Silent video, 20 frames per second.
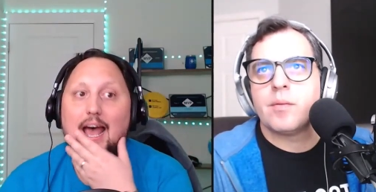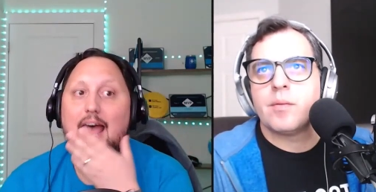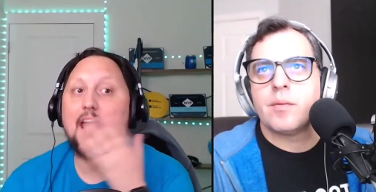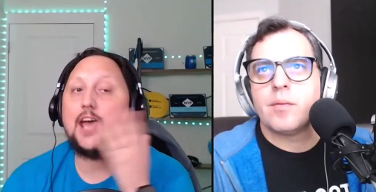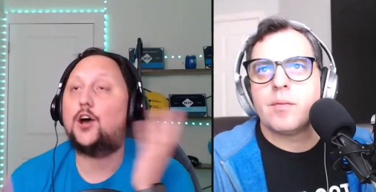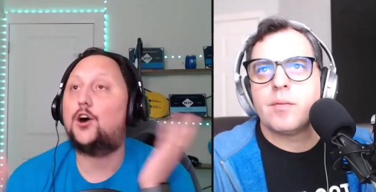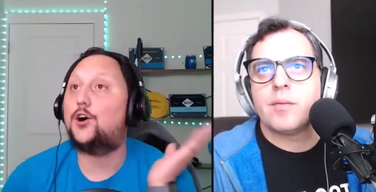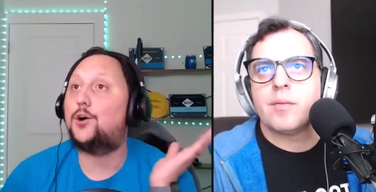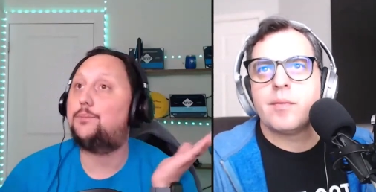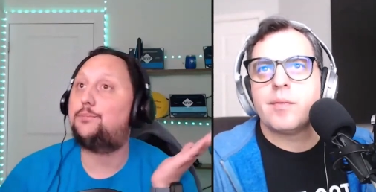
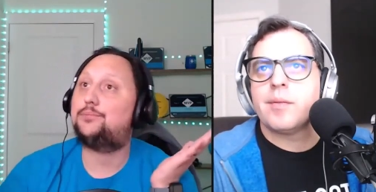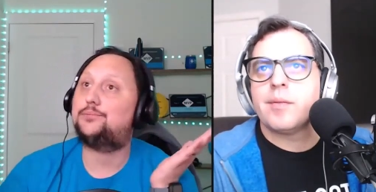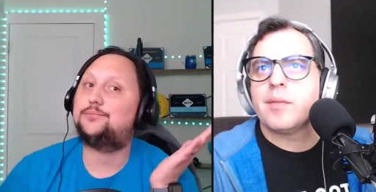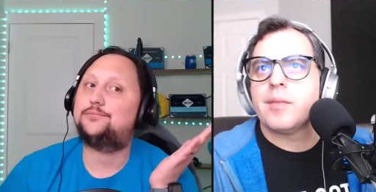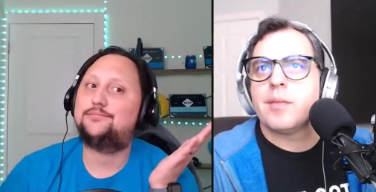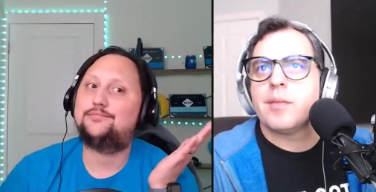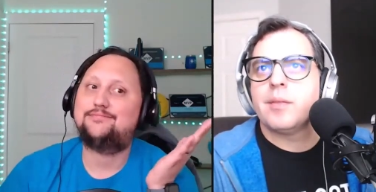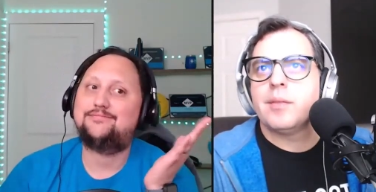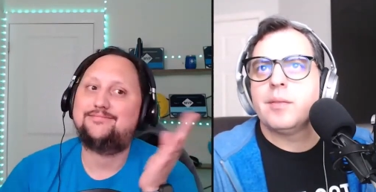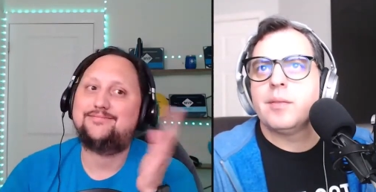Speaker 1: I
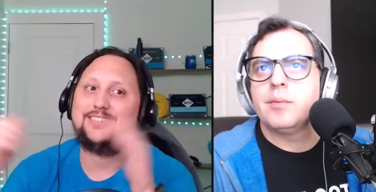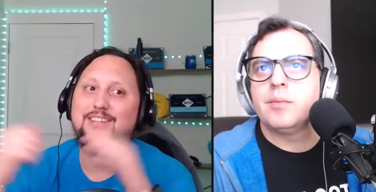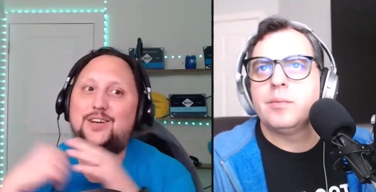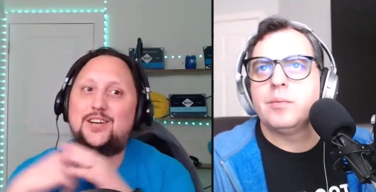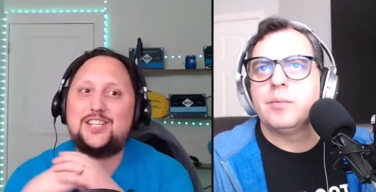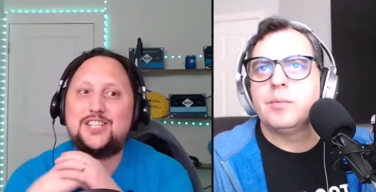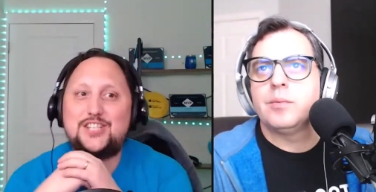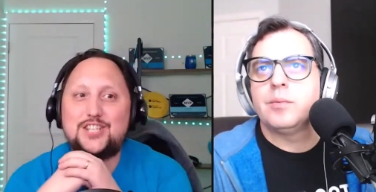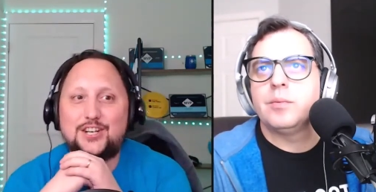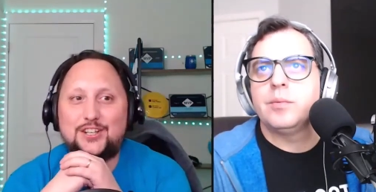hope
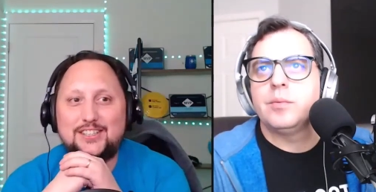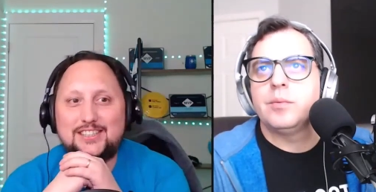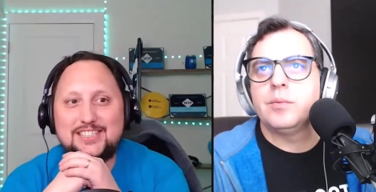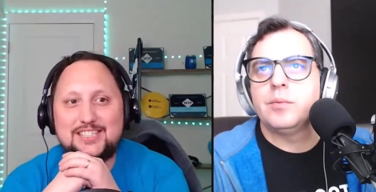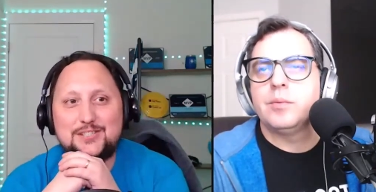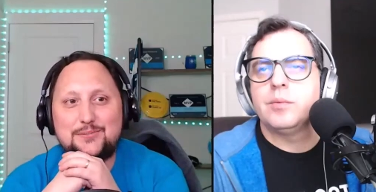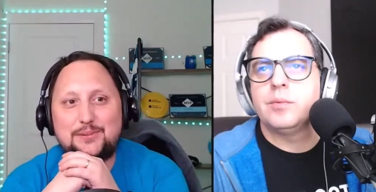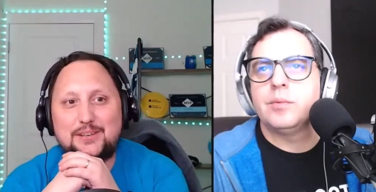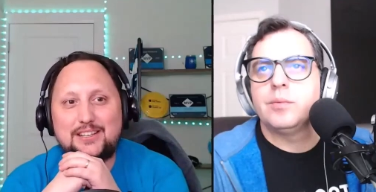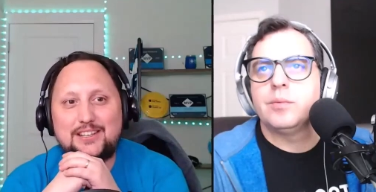you enjoyed
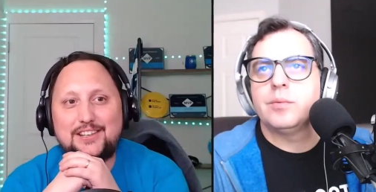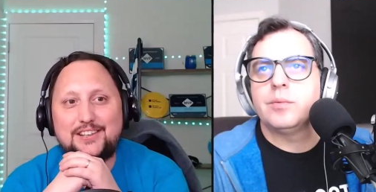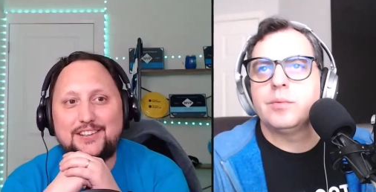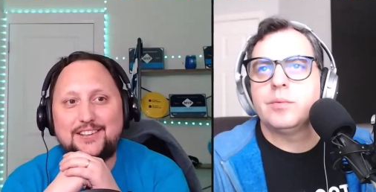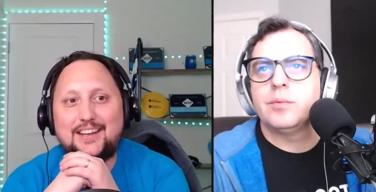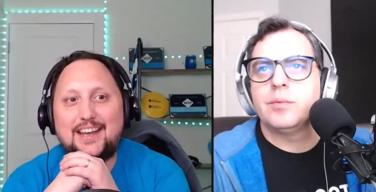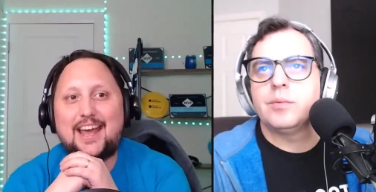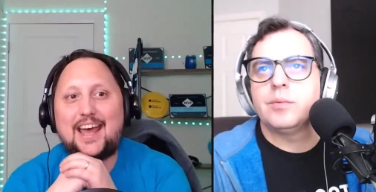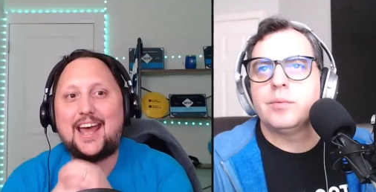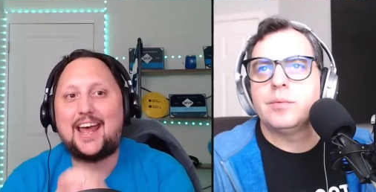this
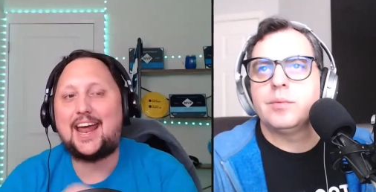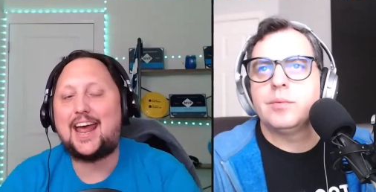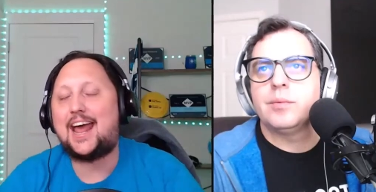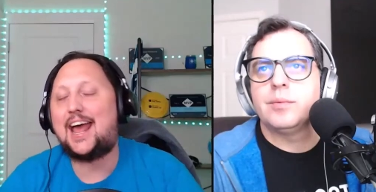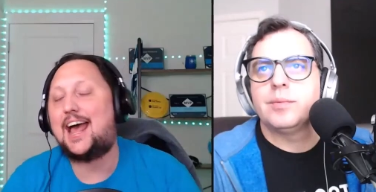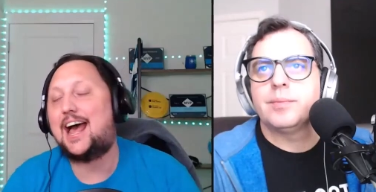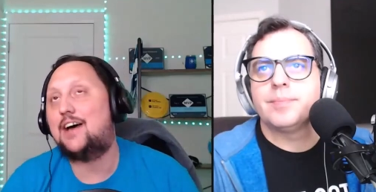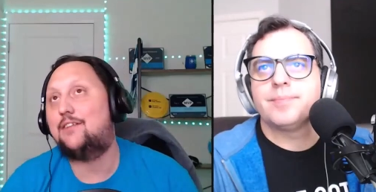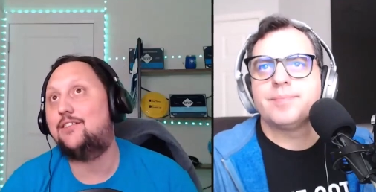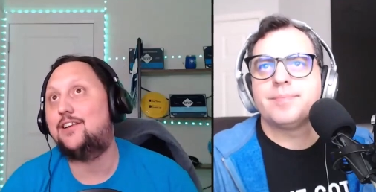video and,
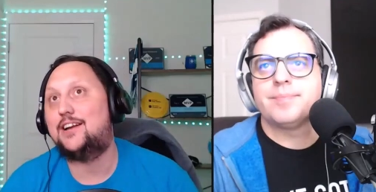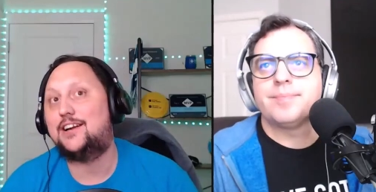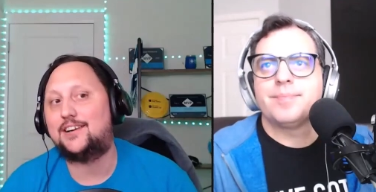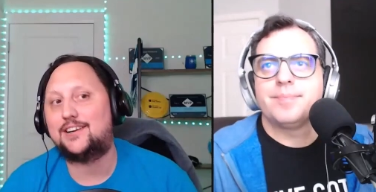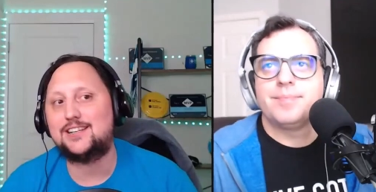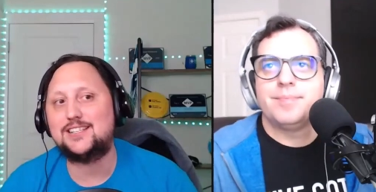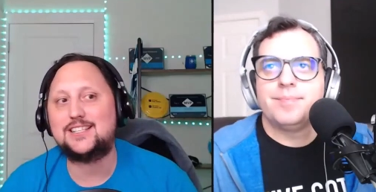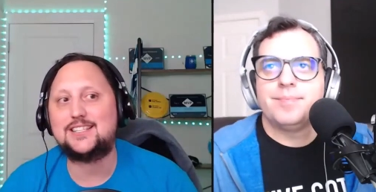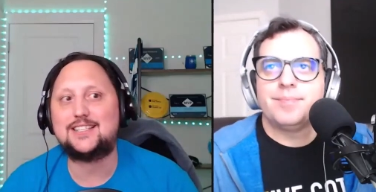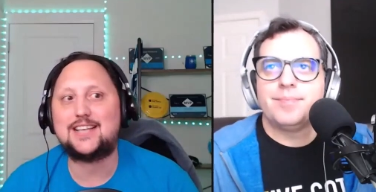and have
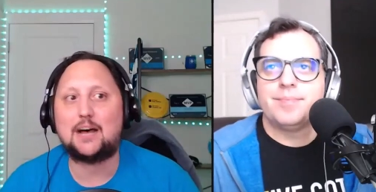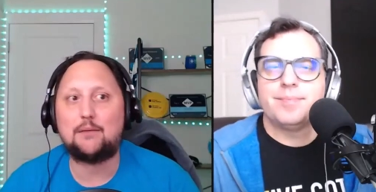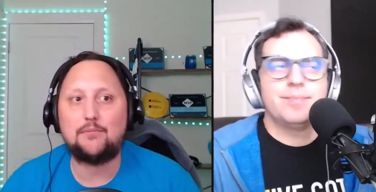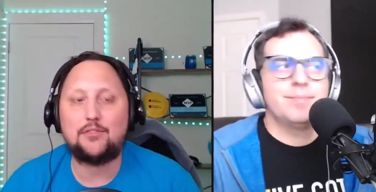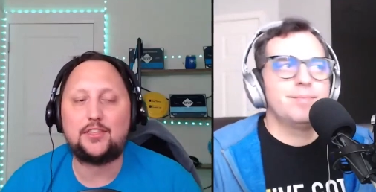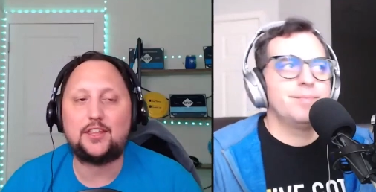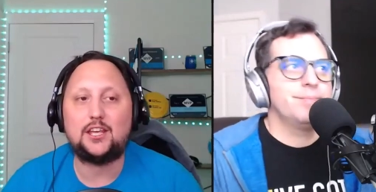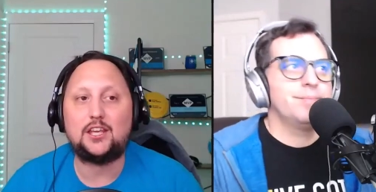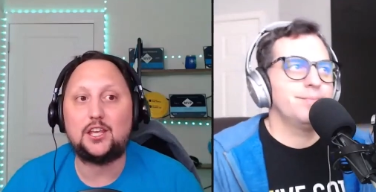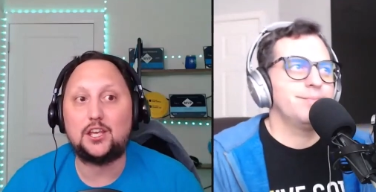learned
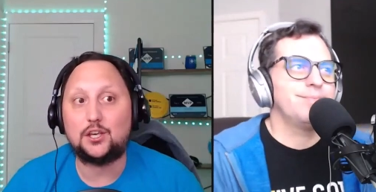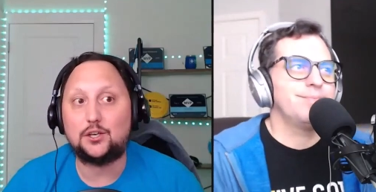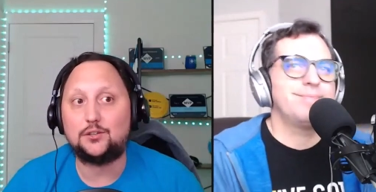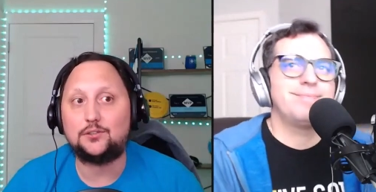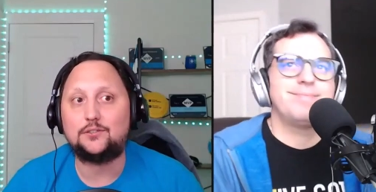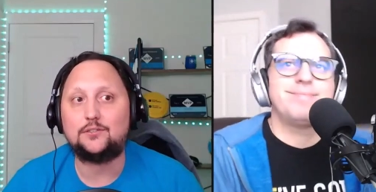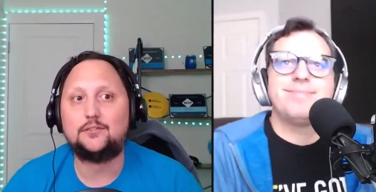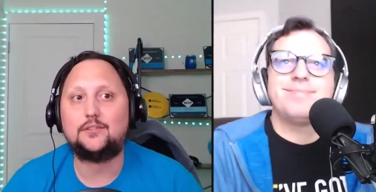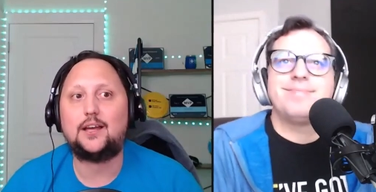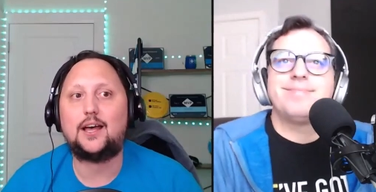something
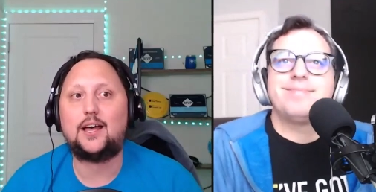new.